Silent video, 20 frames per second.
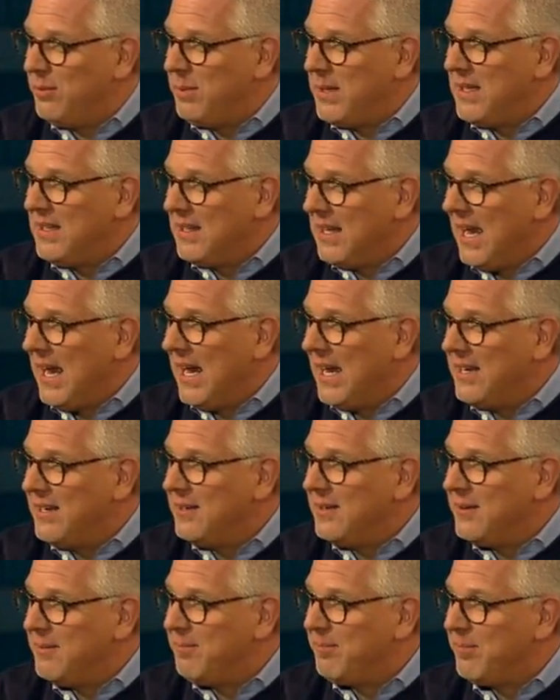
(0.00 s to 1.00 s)
would be
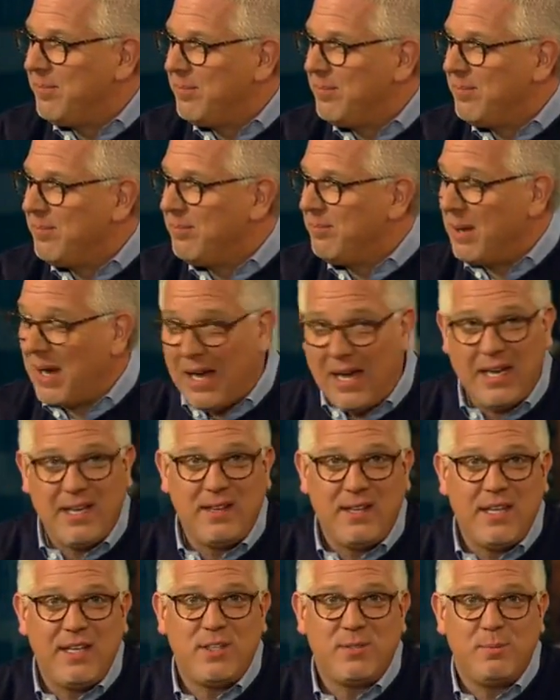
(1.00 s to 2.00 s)
led
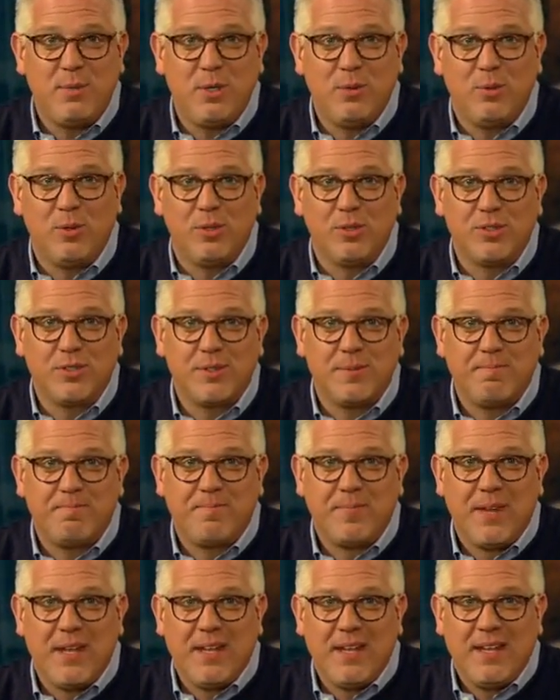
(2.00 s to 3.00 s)
behind these mules.
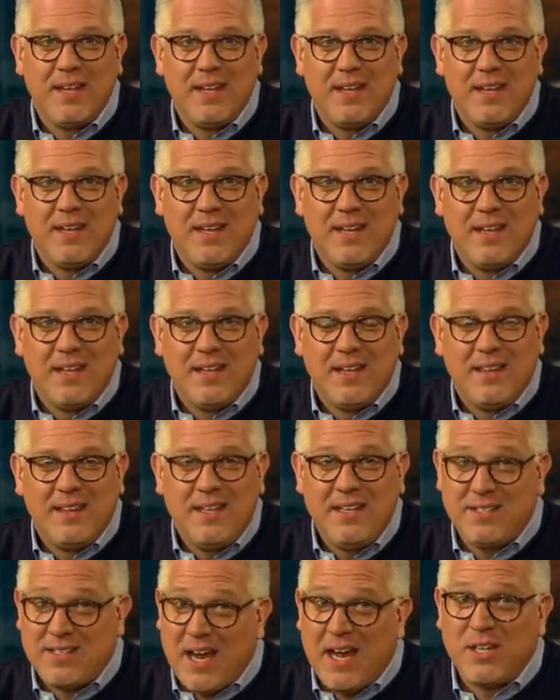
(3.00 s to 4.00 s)

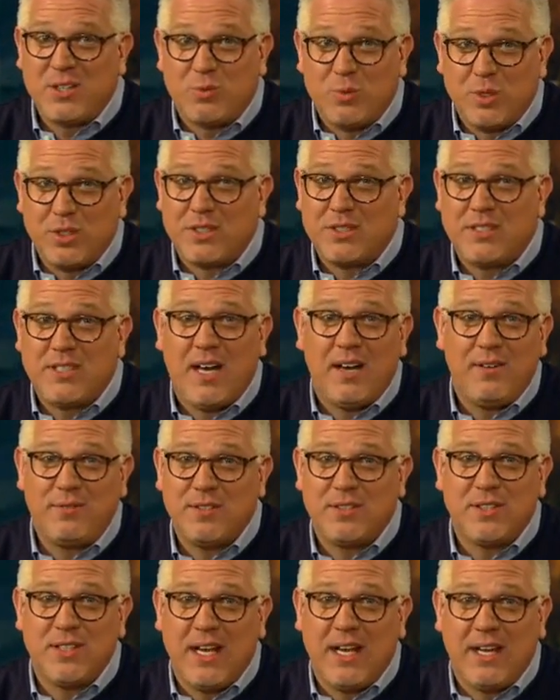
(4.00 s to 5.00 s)
These guys were tough as